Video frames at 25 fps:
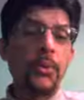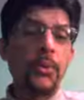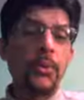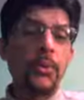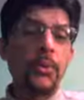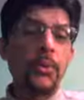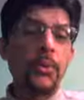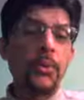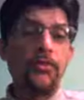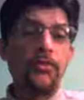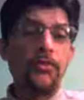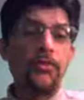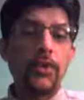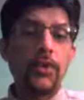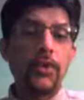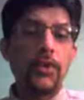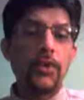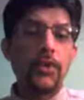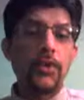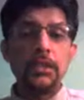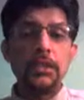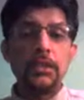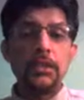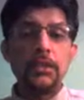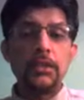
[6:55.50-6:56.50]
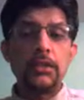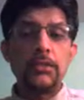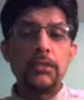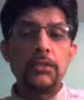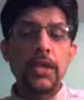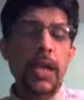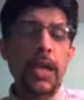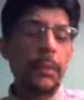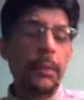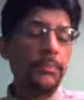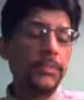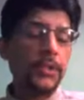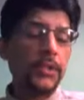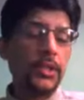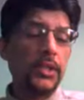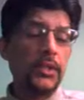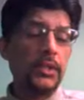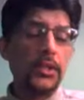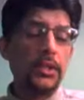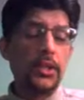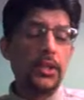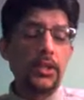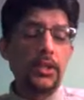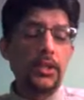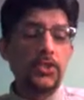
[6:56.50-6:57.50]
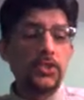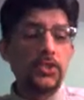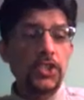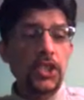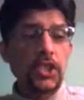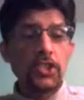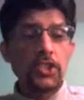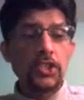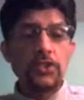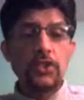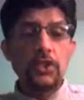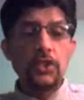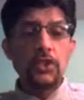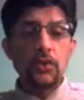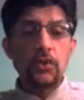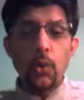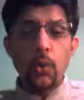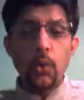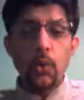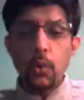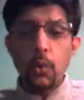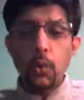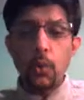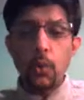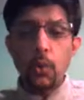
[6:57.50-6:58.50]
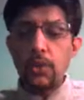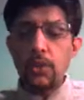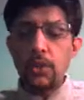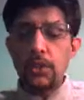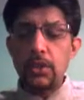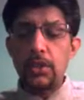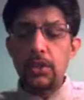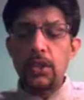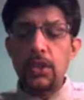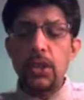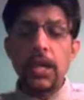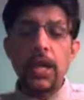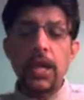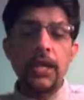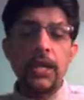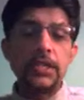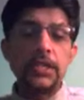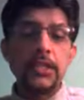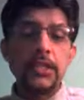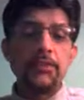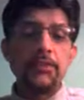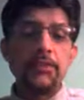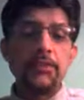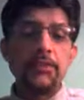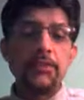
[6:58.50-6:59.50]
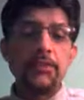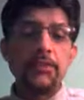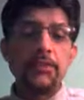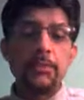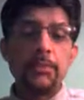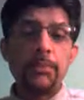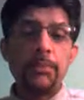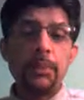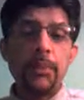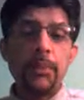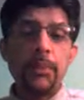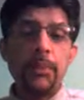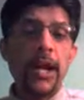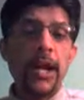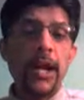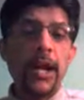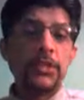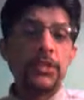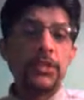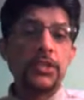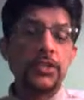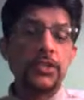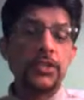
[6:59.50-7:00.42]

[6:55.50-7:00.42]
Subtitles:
of the captain Jason Holder and the wicketkeeper batsman